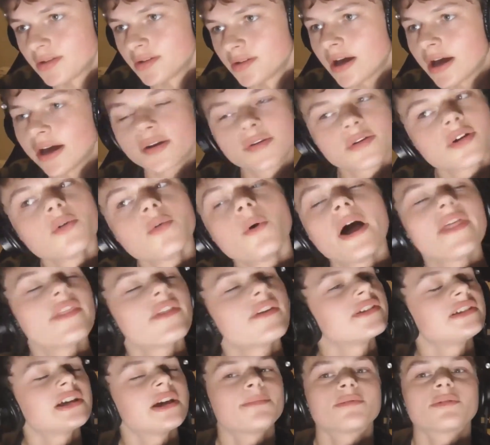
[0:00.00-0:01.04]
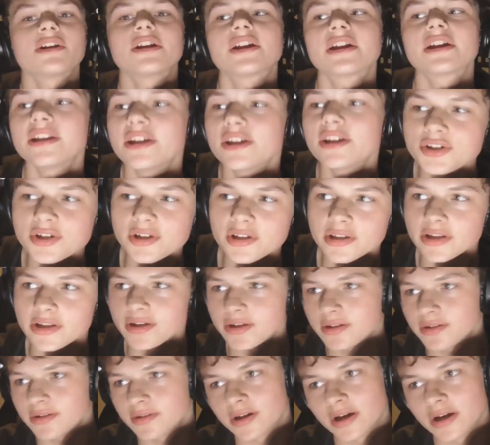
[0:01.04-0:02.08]
I don't know why they're separated
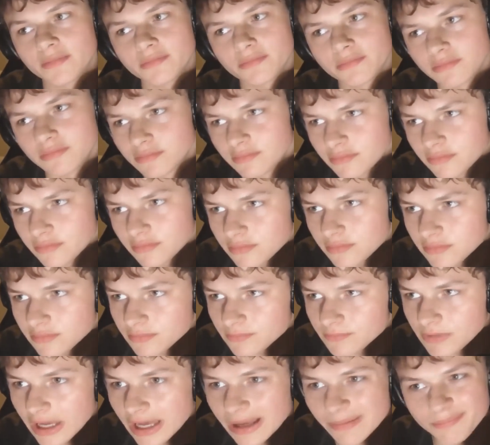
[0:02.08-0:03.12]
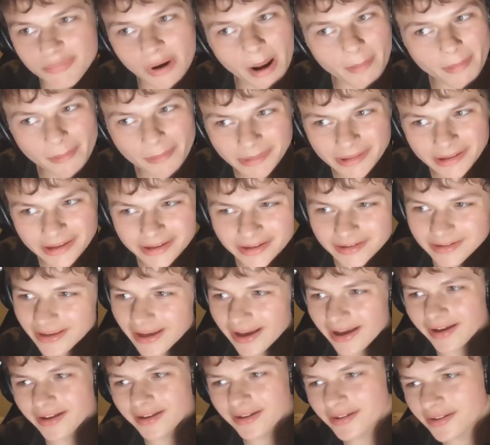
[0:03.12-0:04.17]
initially. Probably,
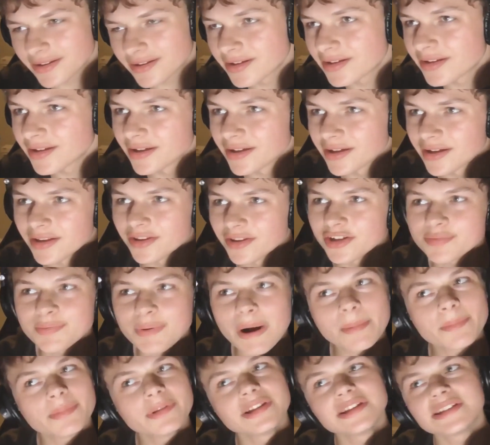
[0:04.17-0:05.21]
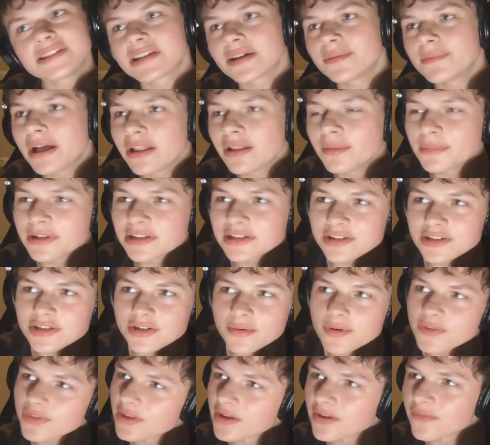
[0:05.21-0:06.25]
yeah. There's probably some element to do
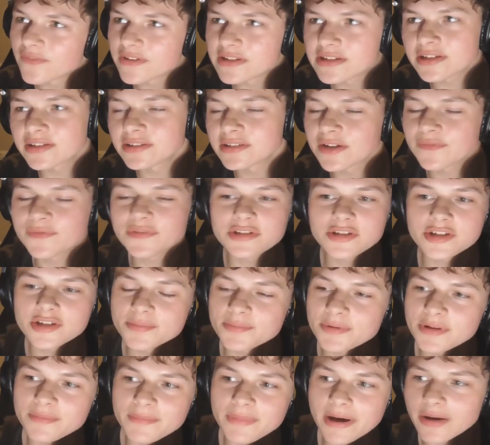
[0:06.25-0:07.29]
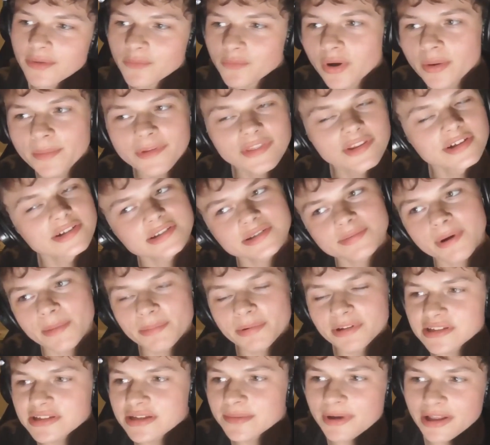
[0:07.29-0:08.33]
with the physical differences between men and women. Because there are several
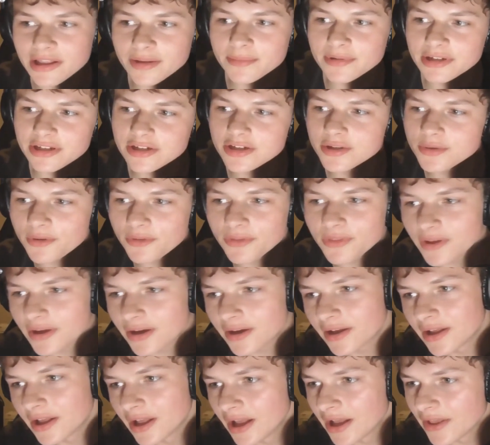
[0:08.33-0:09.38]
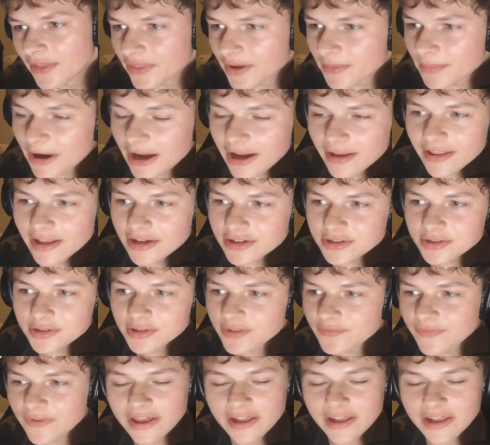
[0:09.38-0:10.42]
biological advantages. The biological
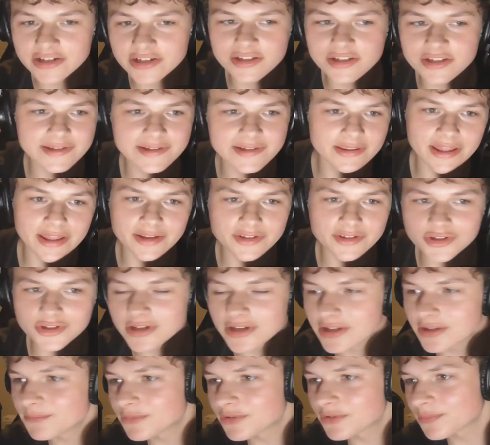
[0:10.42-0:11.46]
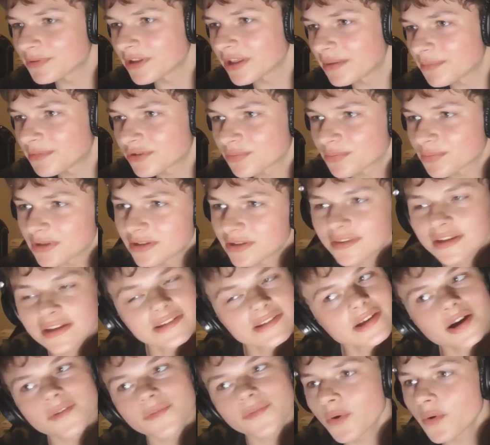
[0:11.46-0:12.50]
advantages and like certain interplay between things.
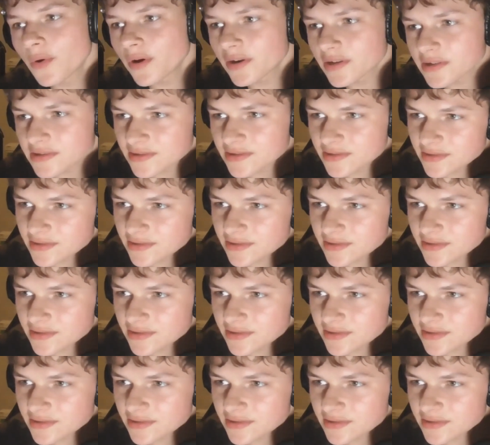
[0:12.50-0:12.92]
Yeah, of course.